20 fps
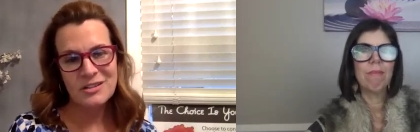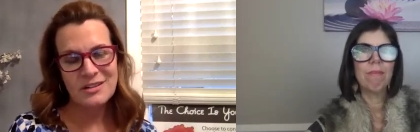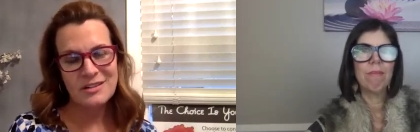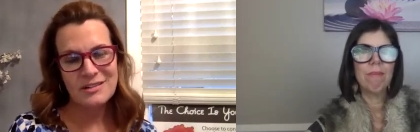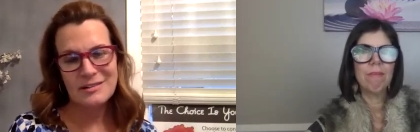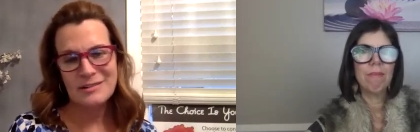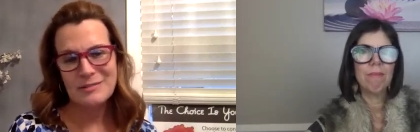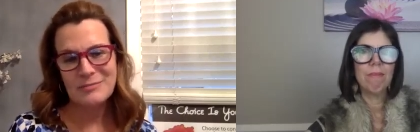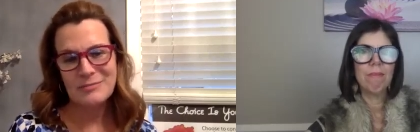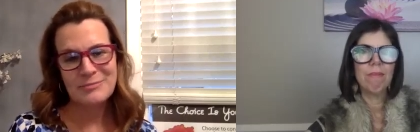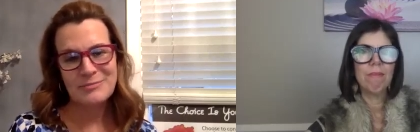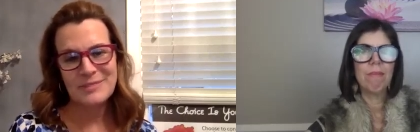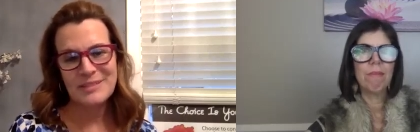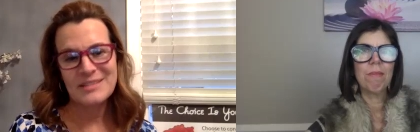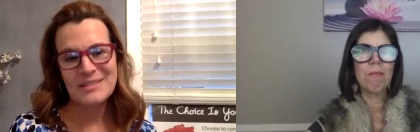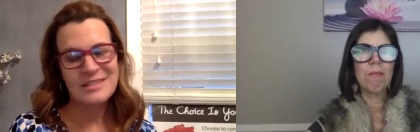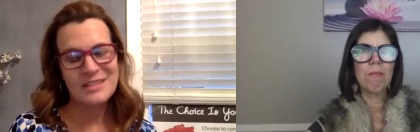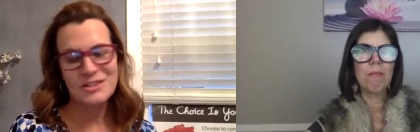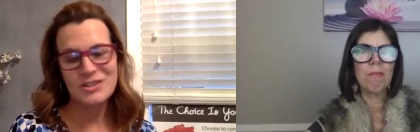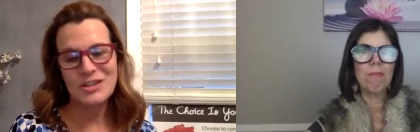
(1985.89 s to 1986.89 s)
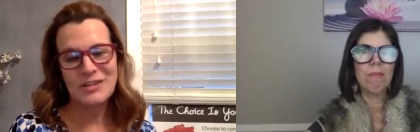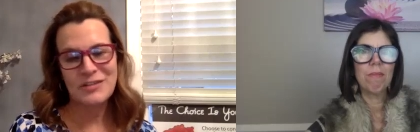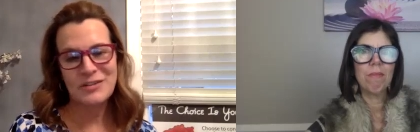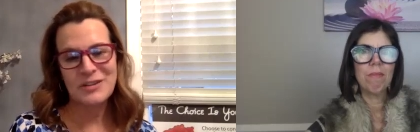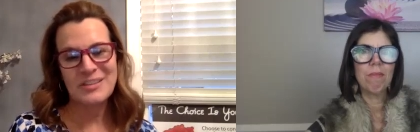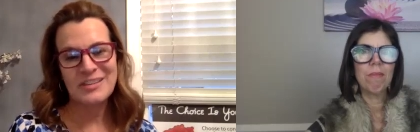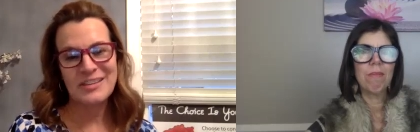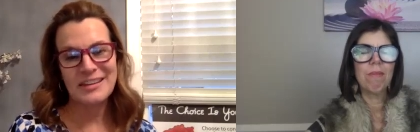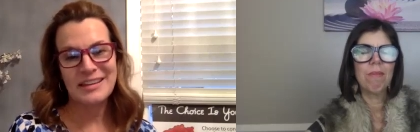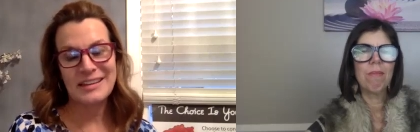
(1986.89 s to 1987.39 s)
Speaker 1: Um, it's touched
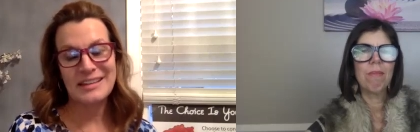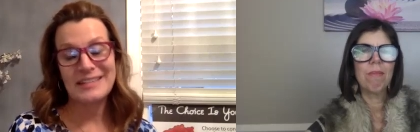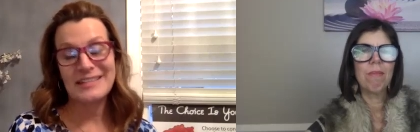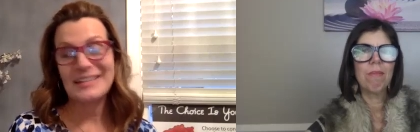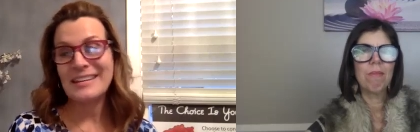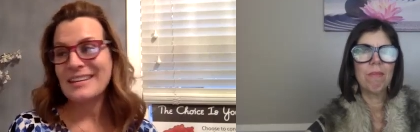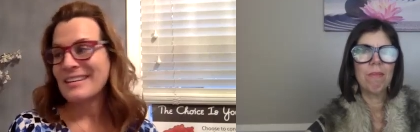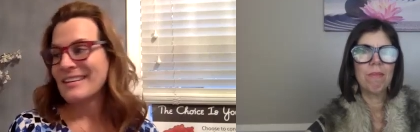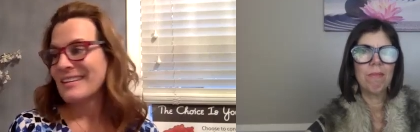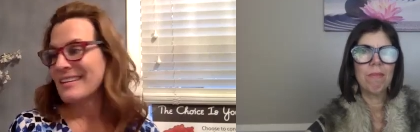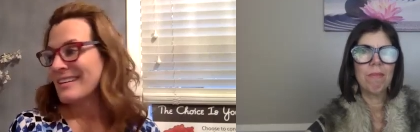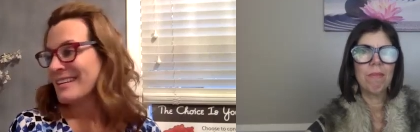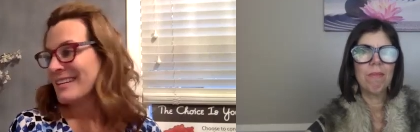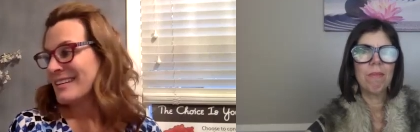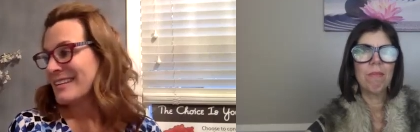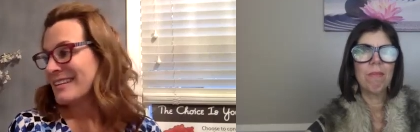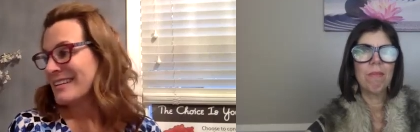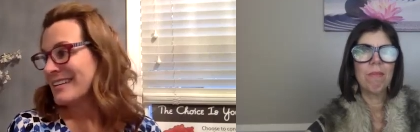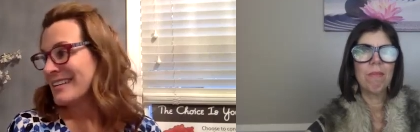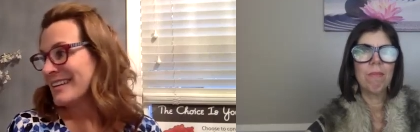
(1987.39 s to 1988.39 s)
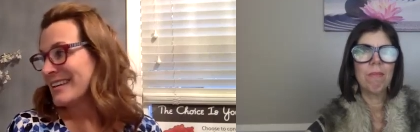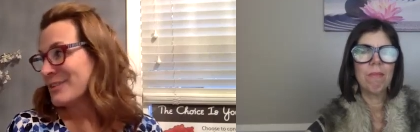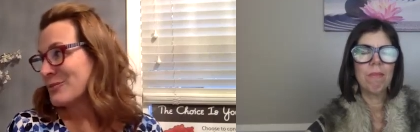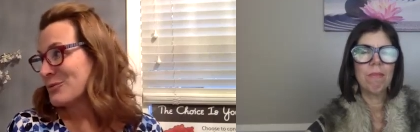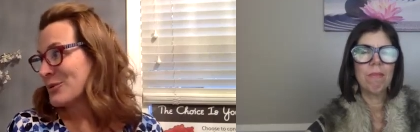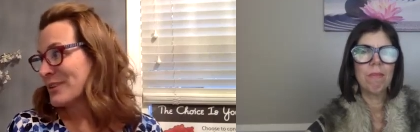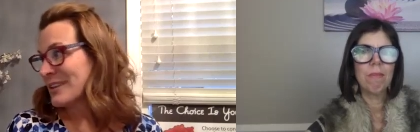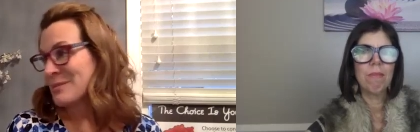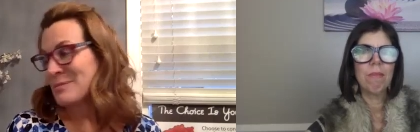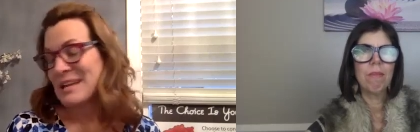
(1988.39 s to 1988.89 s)
everything and and
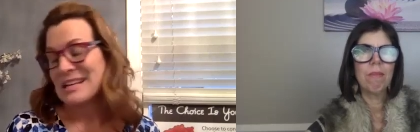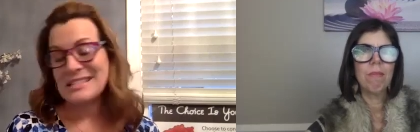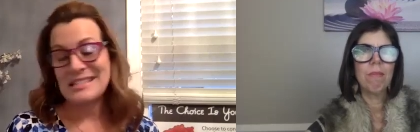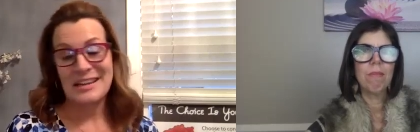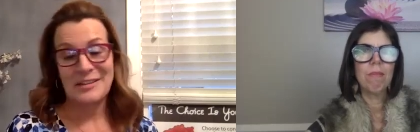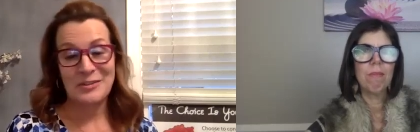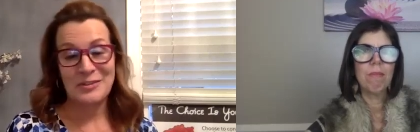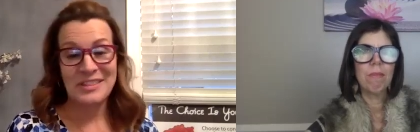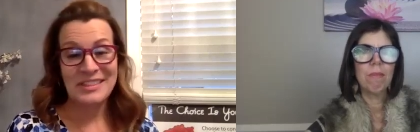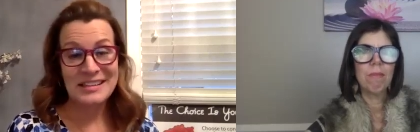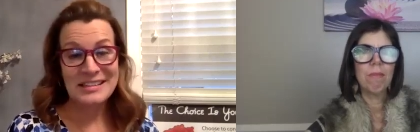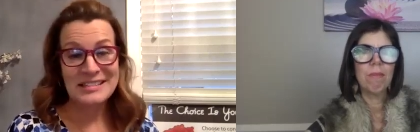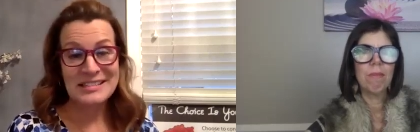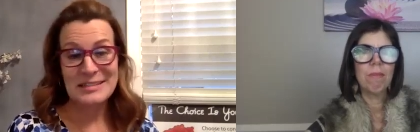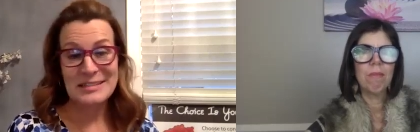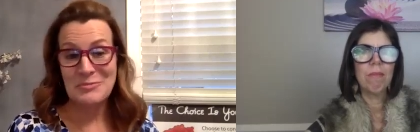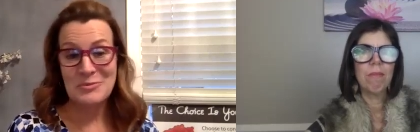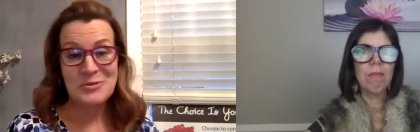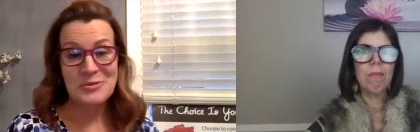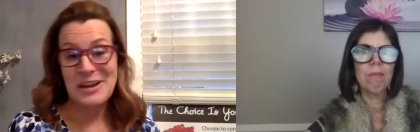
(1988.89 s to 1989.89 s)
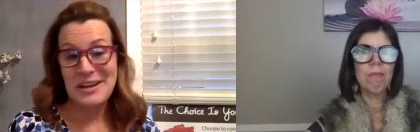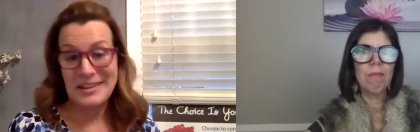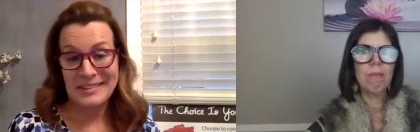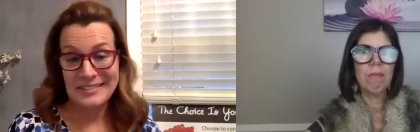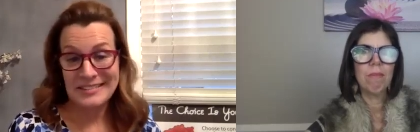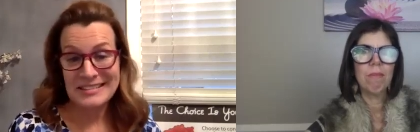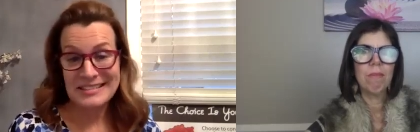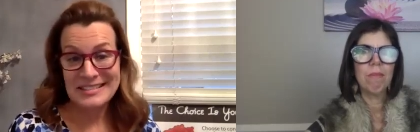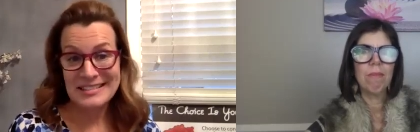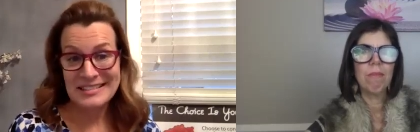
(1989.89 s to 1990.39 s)
really makes everything seem
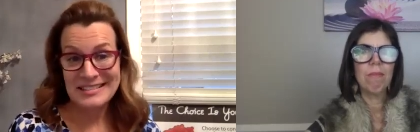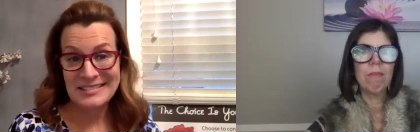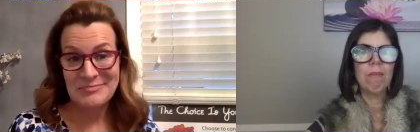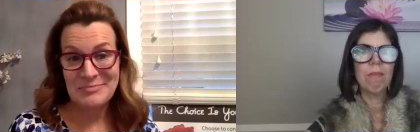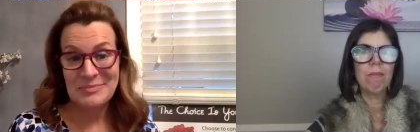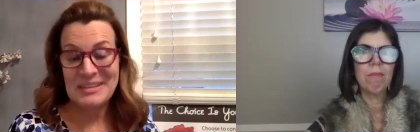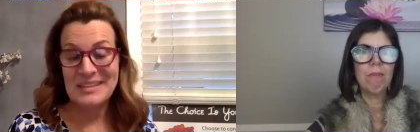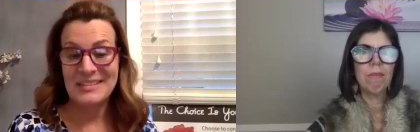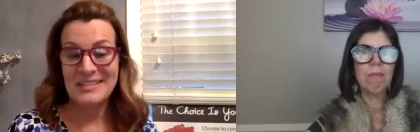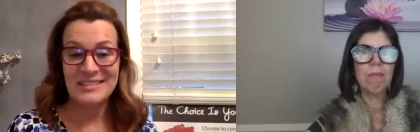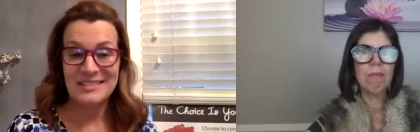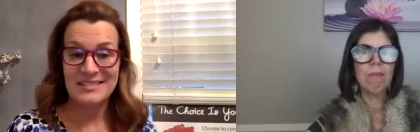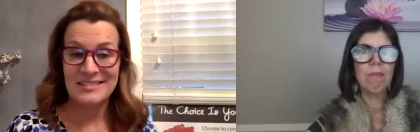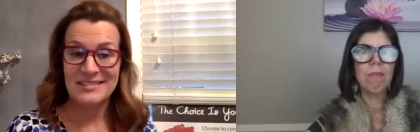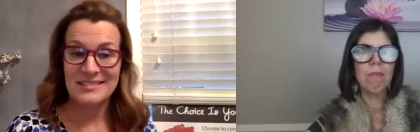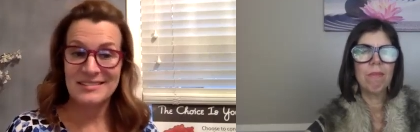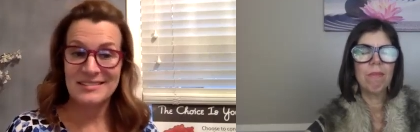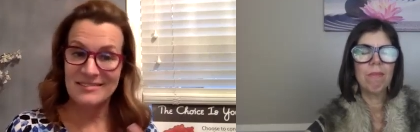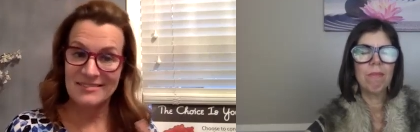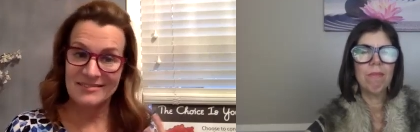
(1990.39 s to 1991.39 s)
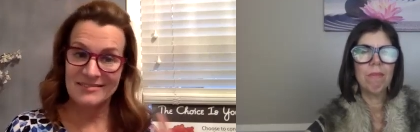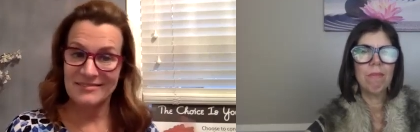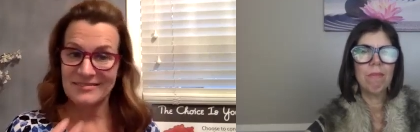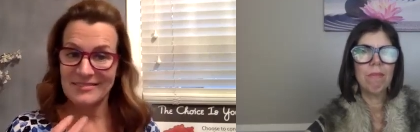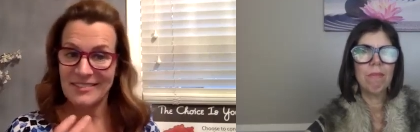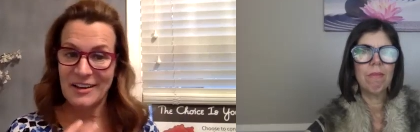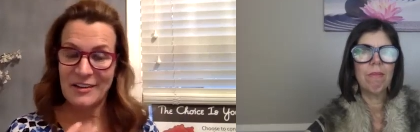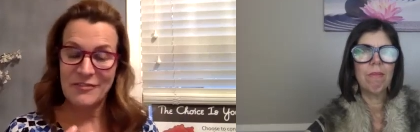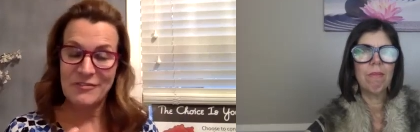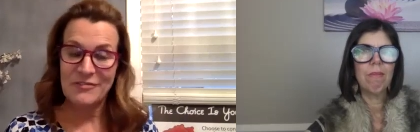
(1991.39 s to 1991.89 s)
miraculous because
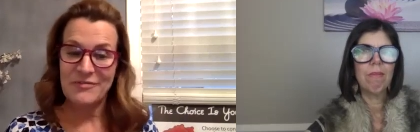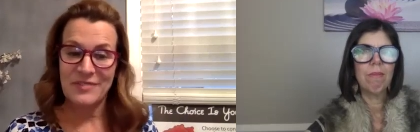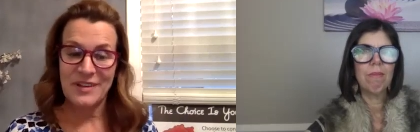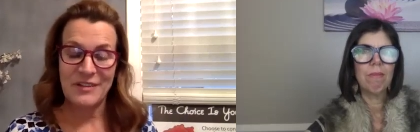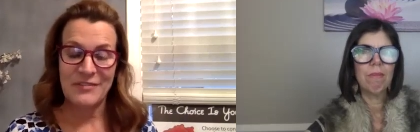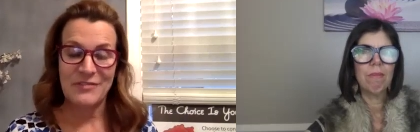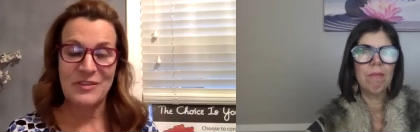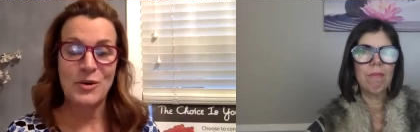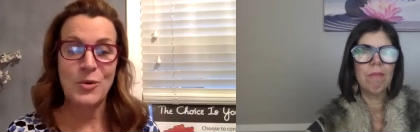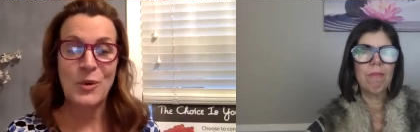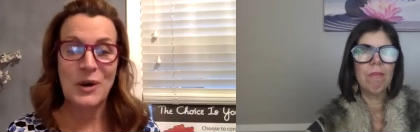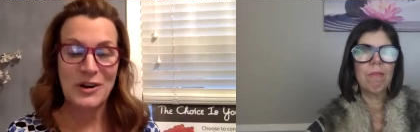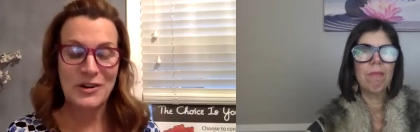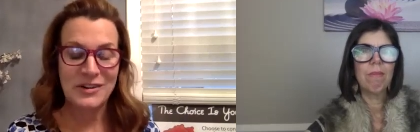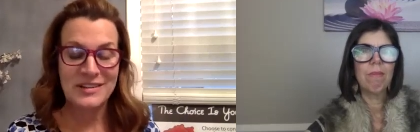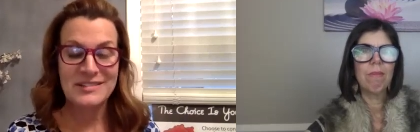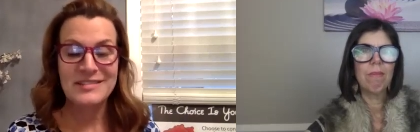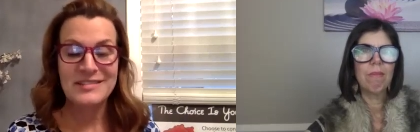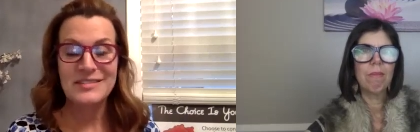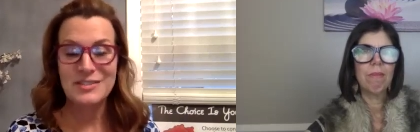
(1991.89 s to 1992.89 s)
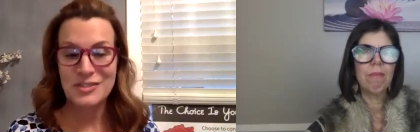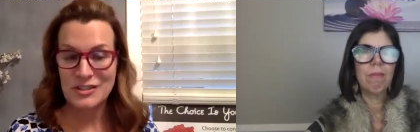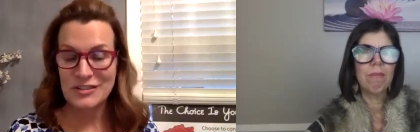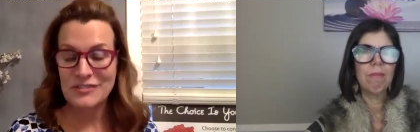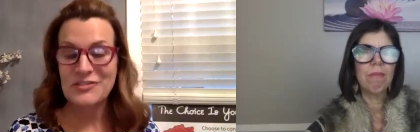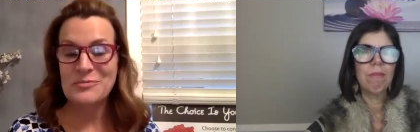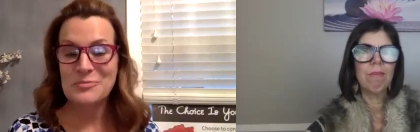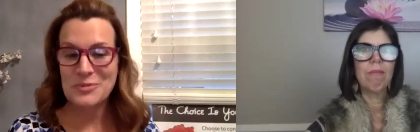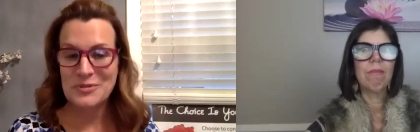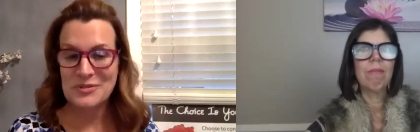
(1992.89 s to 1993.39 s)
of, of the awareness and the
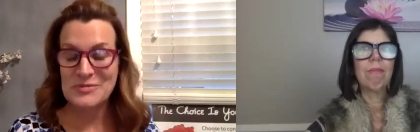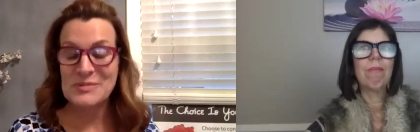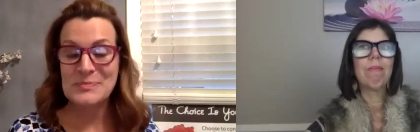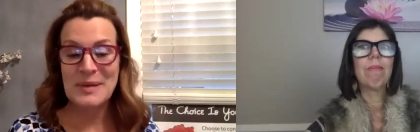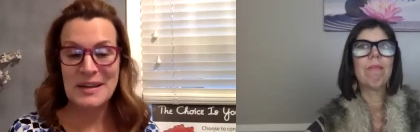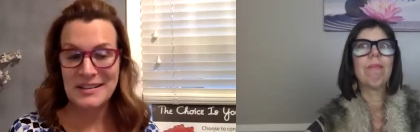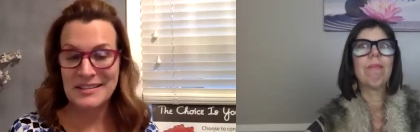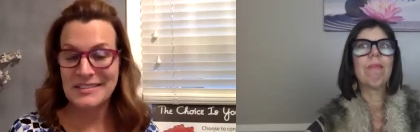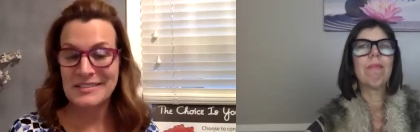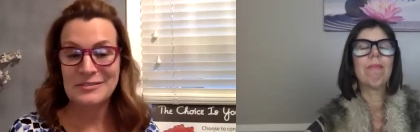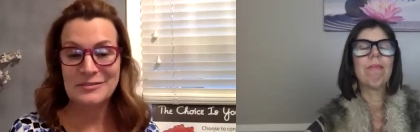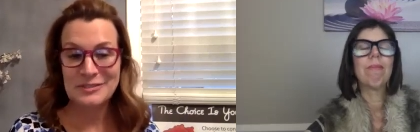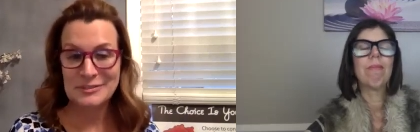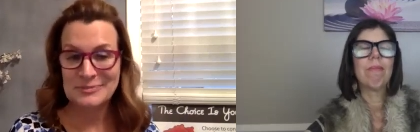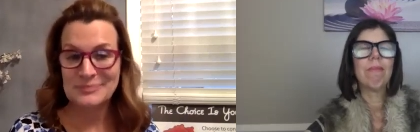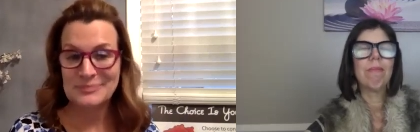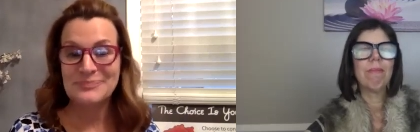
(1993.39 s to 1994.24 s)
shift in perspective